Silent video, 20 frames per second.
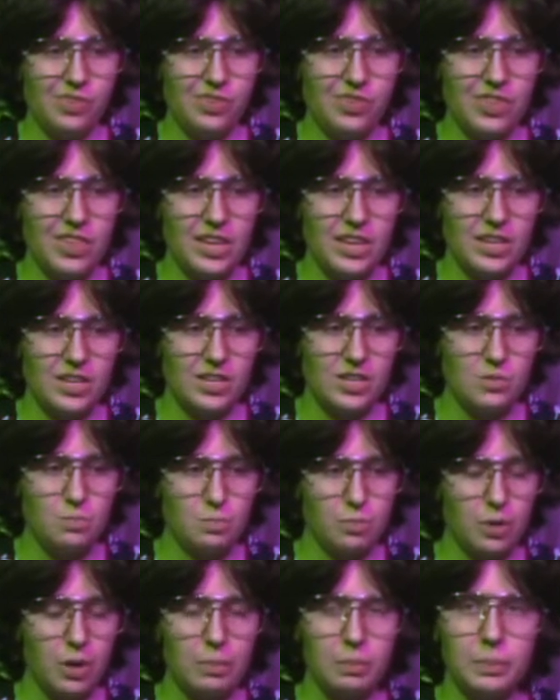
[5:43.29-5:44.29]
they
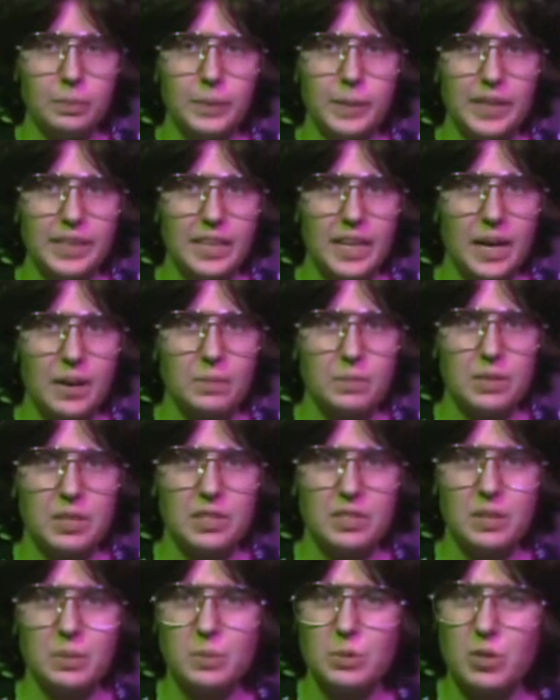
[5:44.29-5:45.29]
probably come to
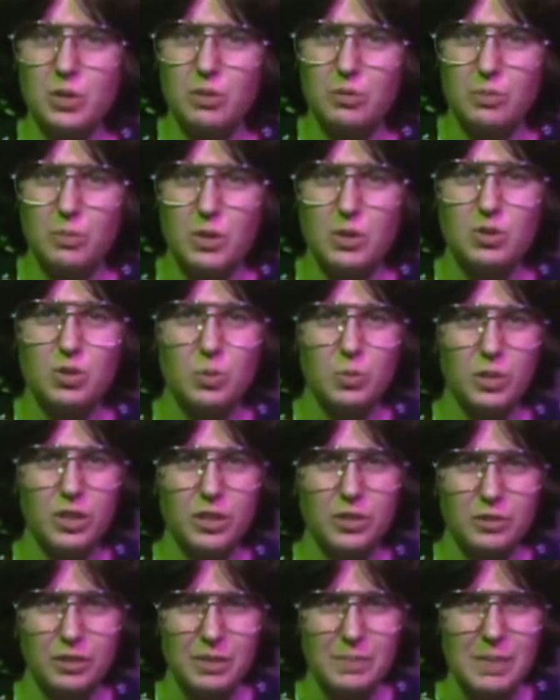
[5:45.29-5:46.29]
some sort of mutual
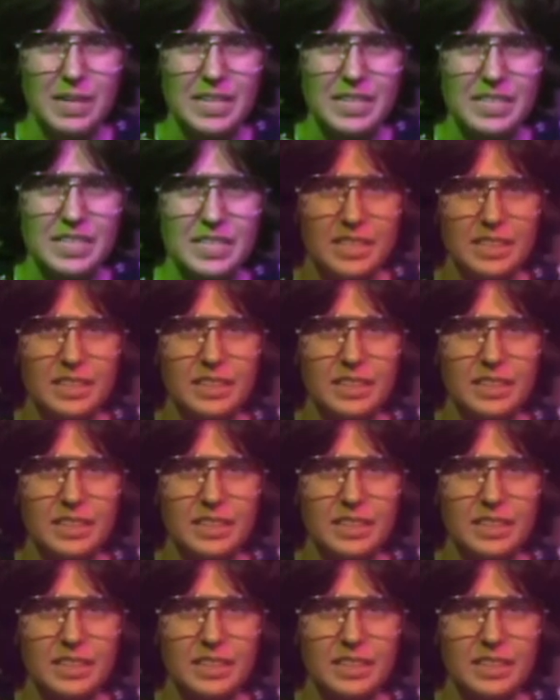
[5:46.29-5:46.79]
agreement?